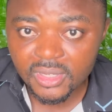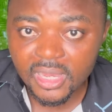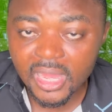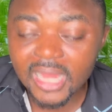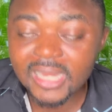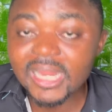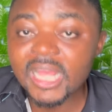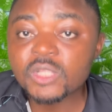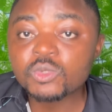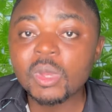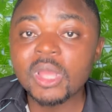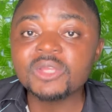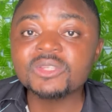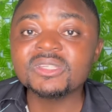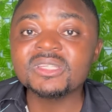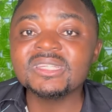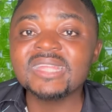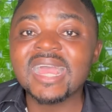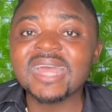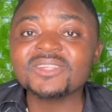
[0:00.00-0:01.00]
And that's why you
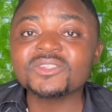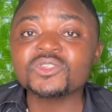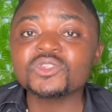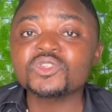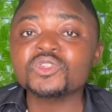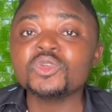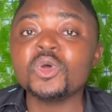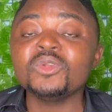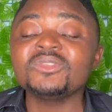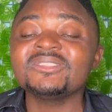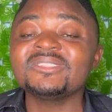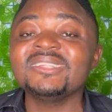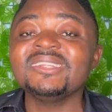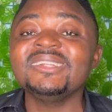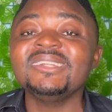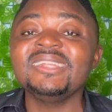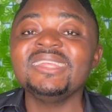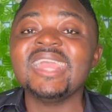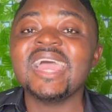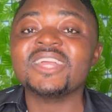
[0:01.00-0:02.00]
see they are
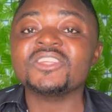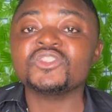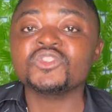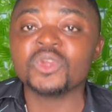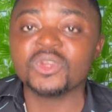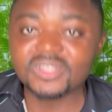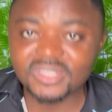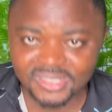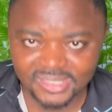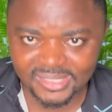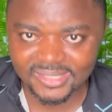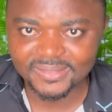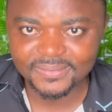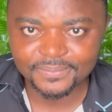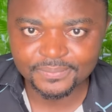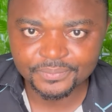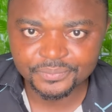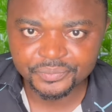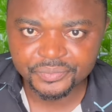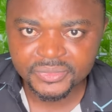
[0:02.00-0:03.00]
suddenly adjusting.
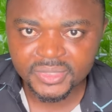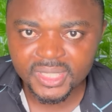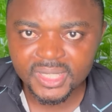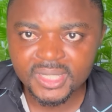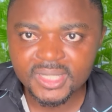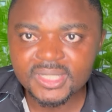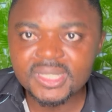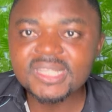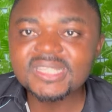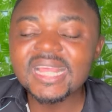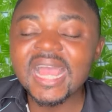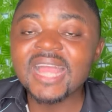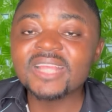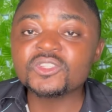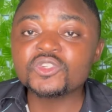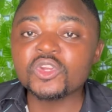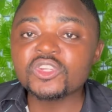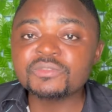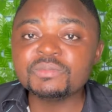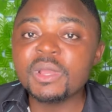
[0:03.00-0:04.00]
This
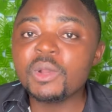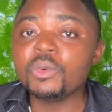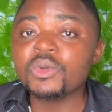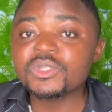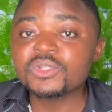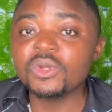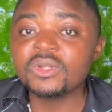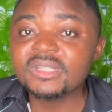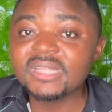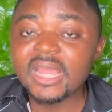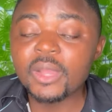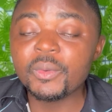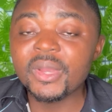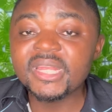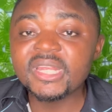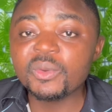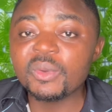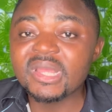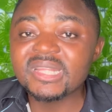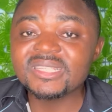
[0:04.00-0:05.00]
adjustment was not there when
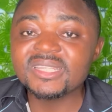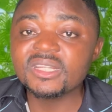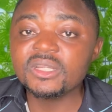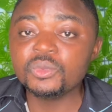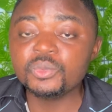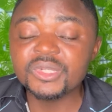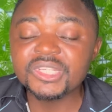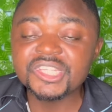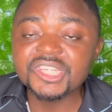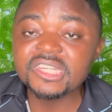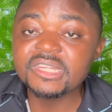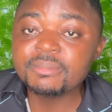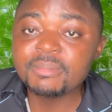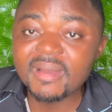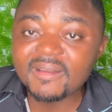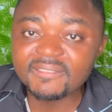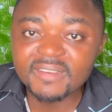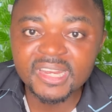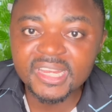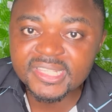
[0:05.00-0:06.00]
they were dealing with
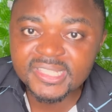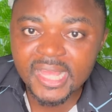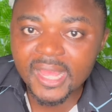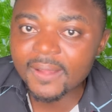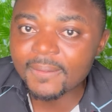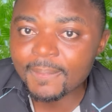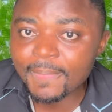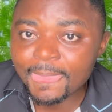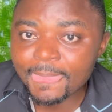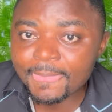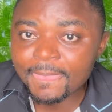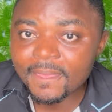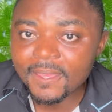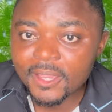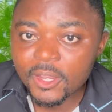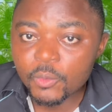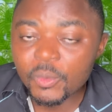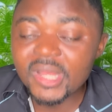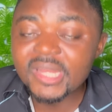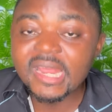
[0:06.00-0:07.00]
Chidinma Vanessa.
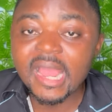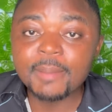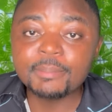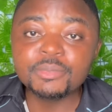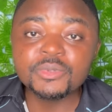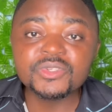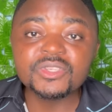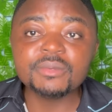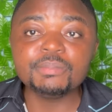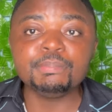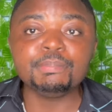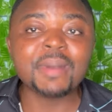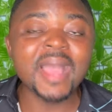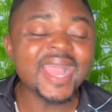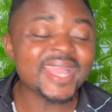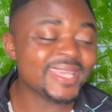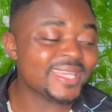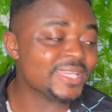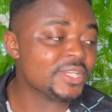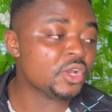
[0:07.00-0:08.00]
When they are busy
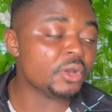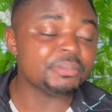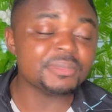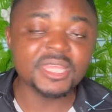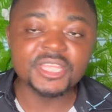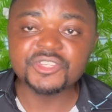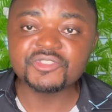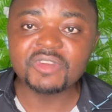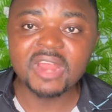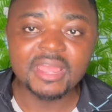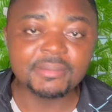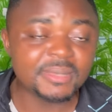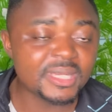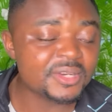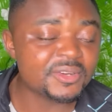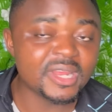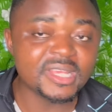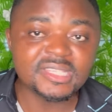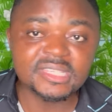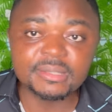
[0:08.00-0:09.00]
packing up Nigerian
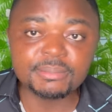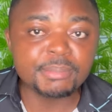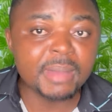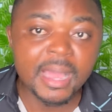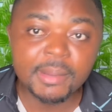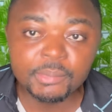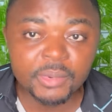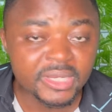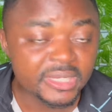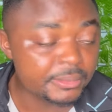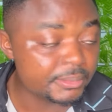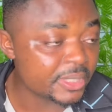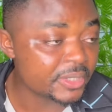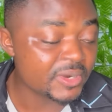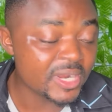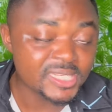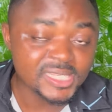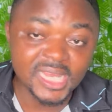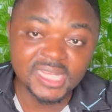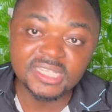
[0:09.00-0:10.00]
immigrants, Zimbabwean
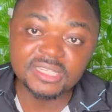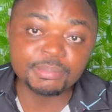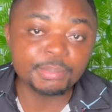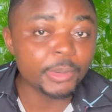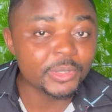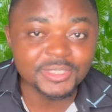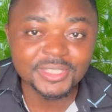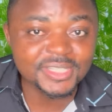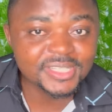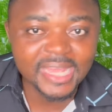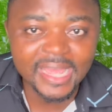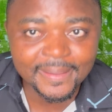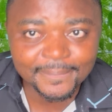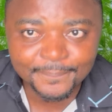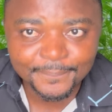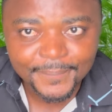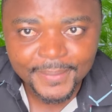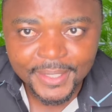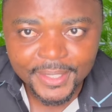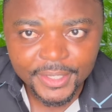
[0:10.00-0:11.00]
immigrants and deporting them.
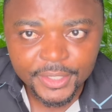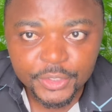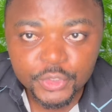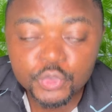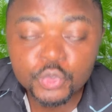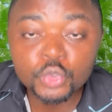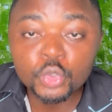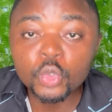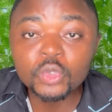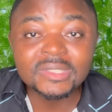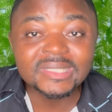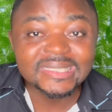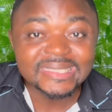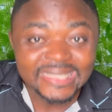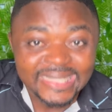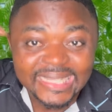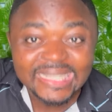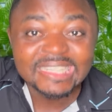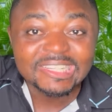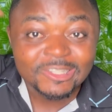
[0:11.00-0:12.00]
You don't
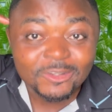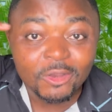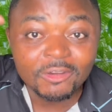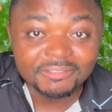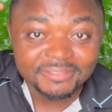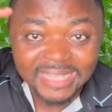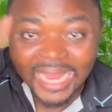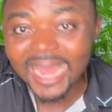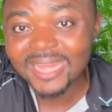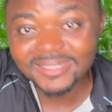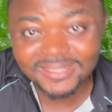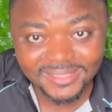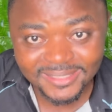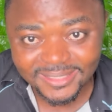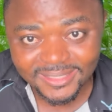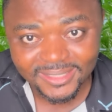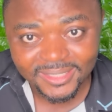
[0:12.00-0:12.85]
think of that.